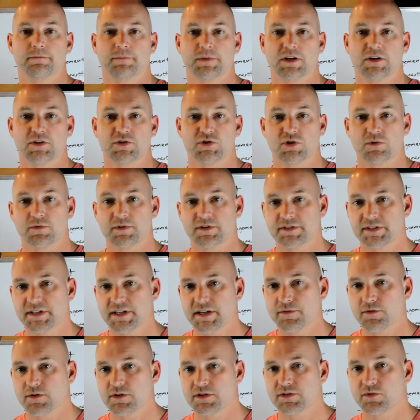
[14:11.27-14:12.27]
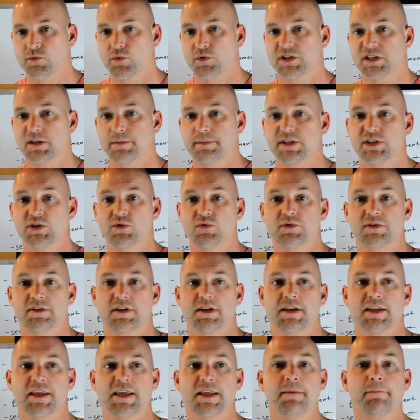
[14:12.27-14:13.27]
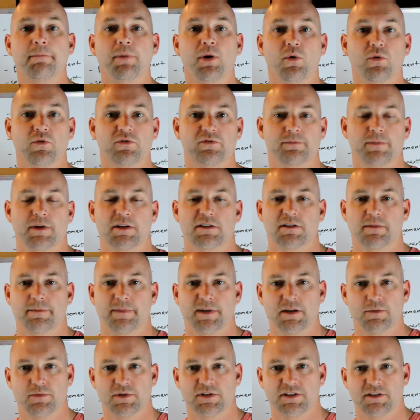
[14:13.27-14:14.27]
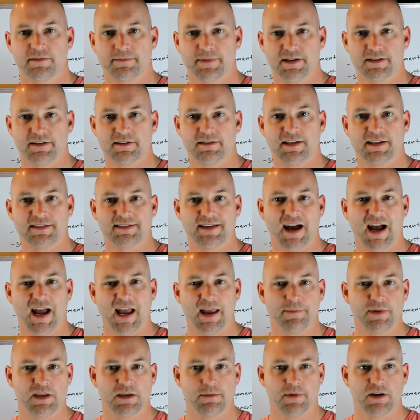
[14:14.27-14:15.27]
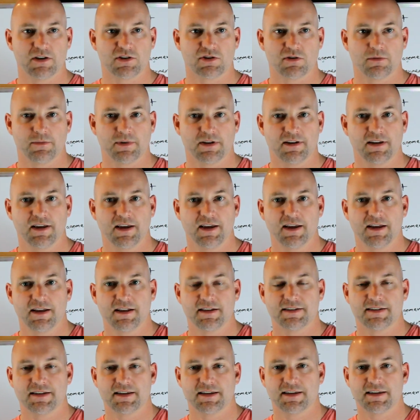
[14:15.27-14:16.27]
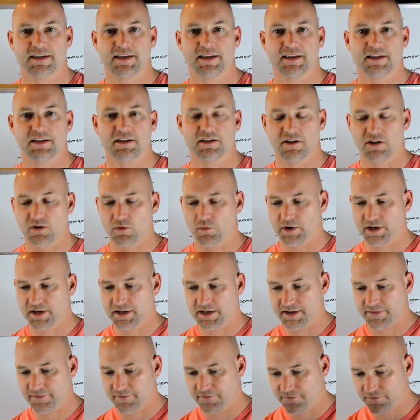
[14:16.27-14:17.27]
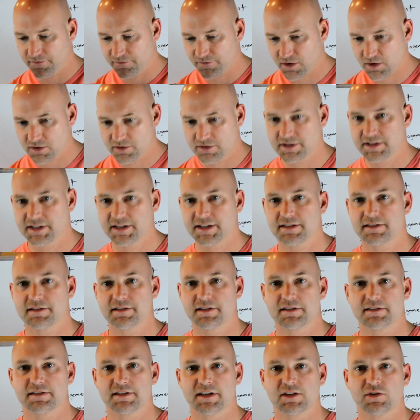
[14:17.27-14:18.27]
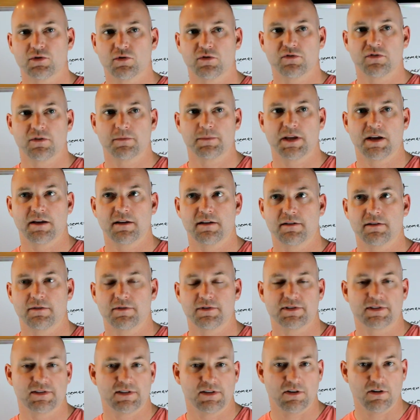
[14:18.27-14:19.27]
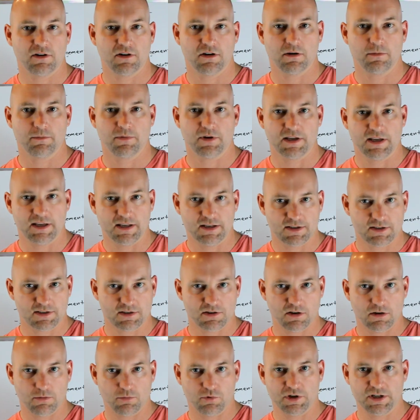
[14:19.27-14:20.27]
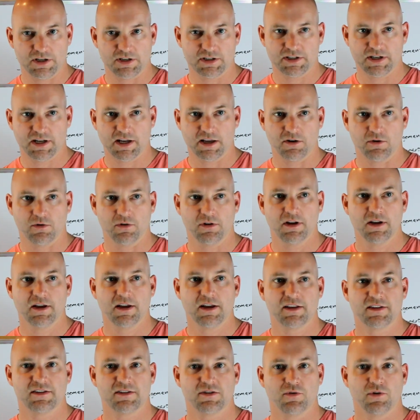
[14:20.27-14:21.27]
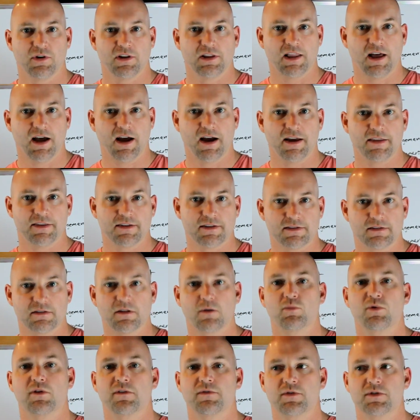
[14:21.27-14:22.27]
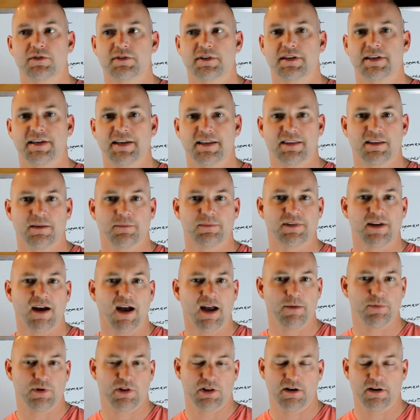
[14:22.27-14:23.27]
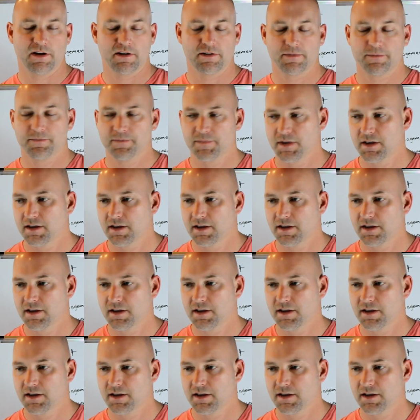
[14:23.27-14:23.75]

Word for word: because your receiver is going to be using an impulse measurement, which is basically a timing measurement to get, you know, when it first gets the signal from that sub, each sub on each channel, to align the subwoofers and get them time aligned.